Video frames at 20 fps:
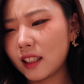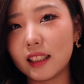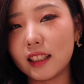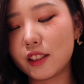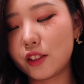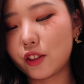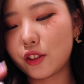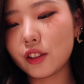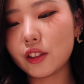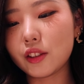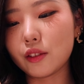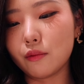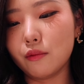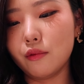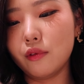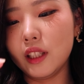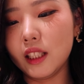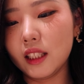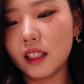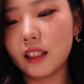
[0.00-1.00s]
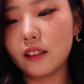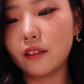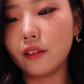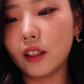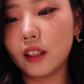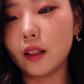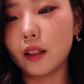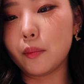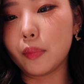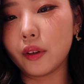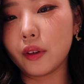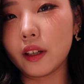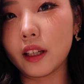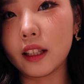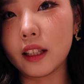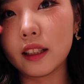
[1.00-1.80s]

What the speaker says: It's just really, really pretty.